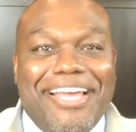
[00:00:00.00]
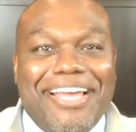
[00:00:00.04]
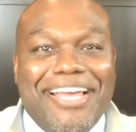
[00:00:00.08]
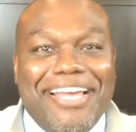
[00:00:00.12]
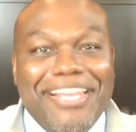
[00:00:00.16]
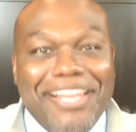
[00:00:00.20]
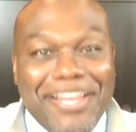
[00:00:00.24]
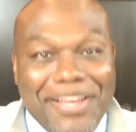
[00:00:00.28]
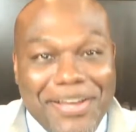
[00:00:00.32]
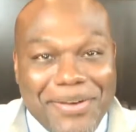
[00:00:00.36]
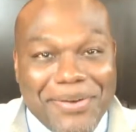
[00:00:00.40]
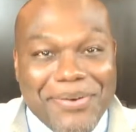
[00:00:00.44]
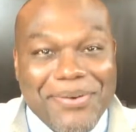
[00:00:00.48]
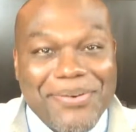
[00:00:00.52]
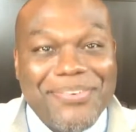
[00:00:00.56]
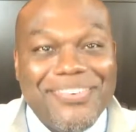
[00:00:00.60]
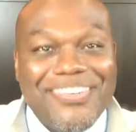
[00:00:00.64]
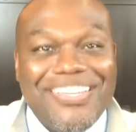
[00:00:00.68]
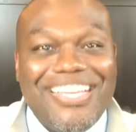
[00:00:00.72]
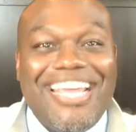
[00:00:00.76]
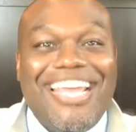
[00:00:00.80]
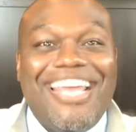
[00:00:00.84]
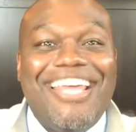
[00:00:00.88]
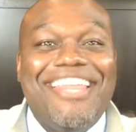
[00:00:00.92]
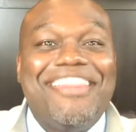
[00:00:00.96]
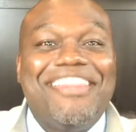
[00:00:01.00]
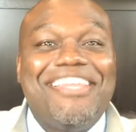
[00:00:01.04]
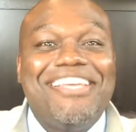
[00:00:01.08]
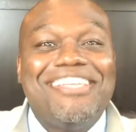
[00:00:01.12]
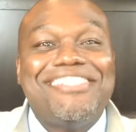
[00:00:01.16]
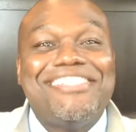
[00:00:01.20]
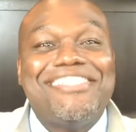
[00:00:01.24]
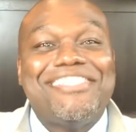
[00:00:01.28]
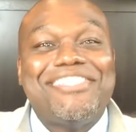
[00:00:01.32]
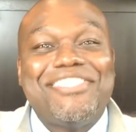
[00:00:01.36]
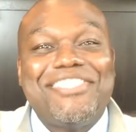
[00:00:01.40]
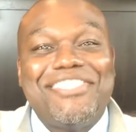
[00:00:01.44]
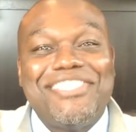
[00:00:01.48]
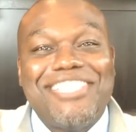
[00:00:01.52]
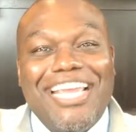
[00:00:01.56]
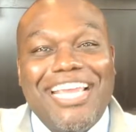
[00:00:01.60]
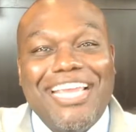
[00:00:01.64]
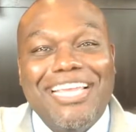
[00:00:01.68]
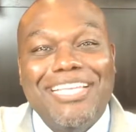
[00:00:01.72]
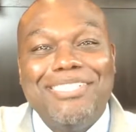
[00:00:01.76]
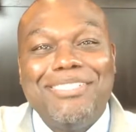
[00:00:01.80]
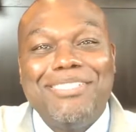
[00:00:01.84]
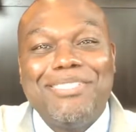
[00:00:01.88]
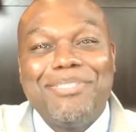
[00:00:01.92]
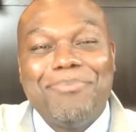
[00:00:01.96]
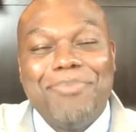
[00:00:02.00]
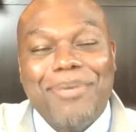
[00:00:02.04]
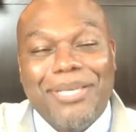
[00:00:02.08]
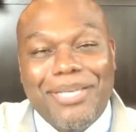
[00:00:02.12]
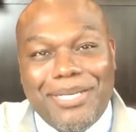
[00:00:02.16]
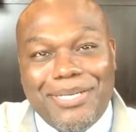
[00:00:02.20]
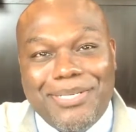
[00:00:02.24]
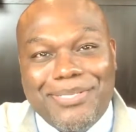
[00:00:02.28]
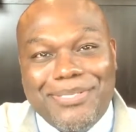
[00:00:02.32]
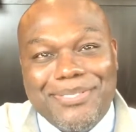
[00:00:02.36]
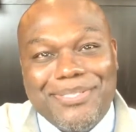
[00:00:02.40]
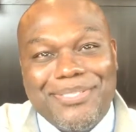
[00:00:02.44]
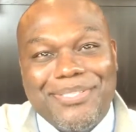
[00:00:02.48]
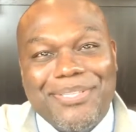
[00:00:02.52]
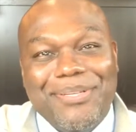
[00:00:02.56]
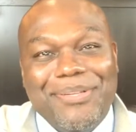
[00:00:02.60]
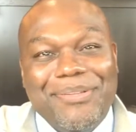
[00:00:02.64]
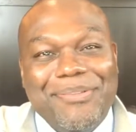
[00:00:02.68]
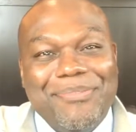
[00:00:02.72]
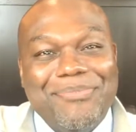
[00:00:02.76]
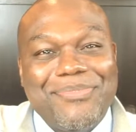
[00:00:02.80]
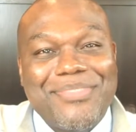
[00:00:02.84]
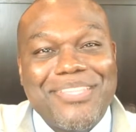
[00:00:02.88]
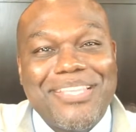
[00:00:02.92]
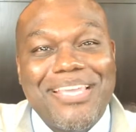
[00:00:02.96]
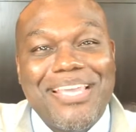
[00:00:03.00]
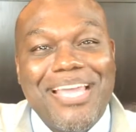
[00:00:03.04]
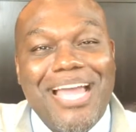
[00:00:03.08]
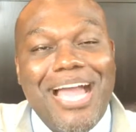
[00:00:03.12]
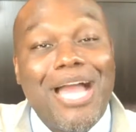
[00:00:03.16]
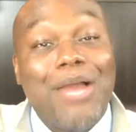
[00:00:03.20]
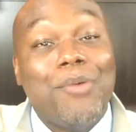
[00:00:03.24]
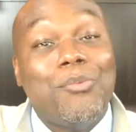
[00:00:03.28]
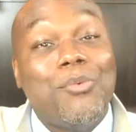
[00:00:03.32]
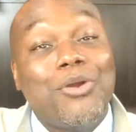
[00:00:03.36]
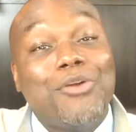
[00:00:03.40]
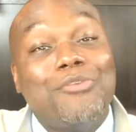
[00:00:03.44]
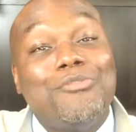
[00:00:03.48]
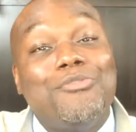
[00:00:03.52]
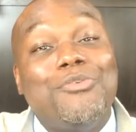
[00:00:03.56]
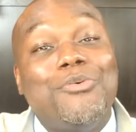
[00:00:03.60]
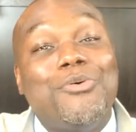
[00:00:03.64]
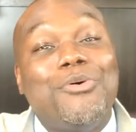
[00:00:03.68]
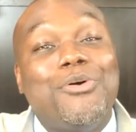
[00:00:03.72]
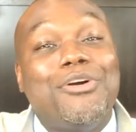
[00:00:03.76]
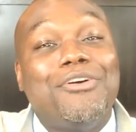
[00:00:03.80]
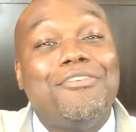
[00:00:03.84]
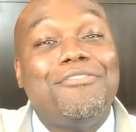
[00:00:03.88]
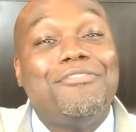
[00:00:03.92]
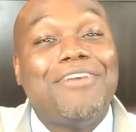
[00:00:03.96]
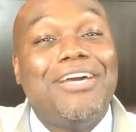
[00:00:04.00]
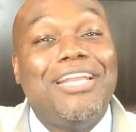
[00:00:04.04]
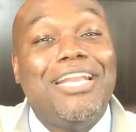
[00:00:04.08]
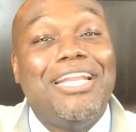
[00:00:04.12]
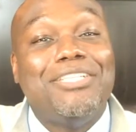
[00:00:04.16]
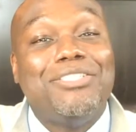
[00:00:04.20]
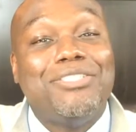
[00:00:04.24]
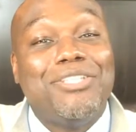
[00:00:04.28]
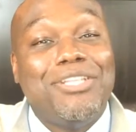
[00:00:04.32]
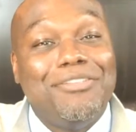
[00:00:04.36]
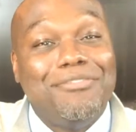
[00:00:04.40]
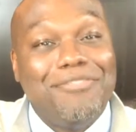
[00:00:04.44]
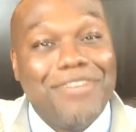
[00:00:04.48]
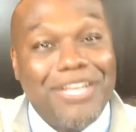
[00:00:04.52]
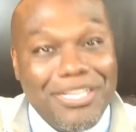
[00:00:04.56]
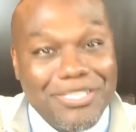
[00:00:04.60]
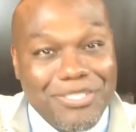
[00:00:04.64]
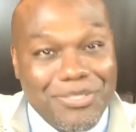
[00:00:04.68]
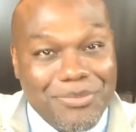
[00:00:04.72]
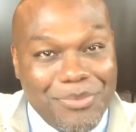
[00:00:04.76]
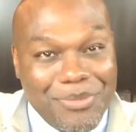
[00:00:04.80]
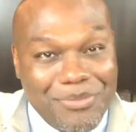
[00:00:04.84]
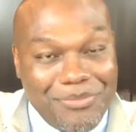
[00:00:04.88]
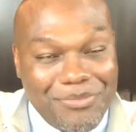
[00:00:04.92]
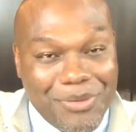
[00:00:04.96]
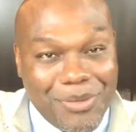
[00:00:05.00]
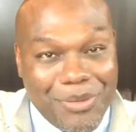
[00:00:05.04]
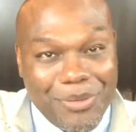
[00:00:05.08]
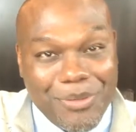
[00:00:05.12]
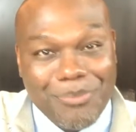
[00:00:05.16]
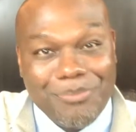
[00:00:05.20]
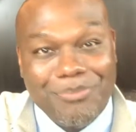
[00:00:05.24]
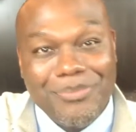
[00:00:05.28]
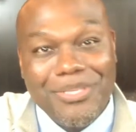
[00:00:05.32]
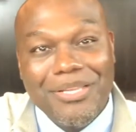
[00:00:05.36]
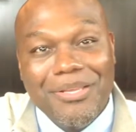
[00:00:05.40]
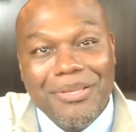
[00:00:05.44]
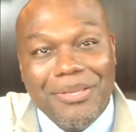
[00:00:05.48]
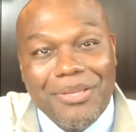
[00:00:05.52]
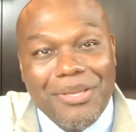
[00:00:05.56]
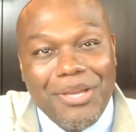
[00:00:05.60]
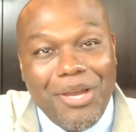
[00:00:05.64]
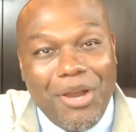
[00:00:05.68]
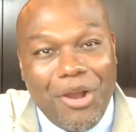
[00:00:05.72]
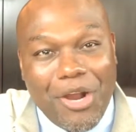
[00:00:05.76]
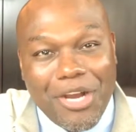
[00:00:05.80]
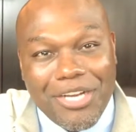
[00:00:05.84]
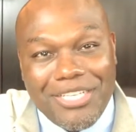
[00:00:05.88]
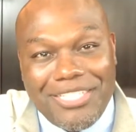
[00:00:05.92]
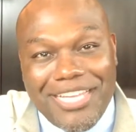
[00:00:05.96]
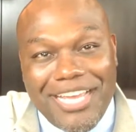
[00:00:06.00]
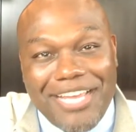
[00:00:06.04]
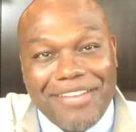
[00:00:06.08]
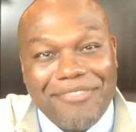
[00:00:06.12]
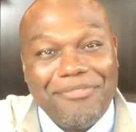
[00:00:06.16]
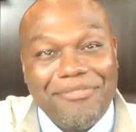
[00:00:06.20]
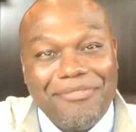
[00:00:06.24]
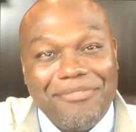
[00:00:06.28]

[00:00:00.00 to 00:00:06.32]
Hello, and this is Shane Spells. I work for a financial advisory firm, RTED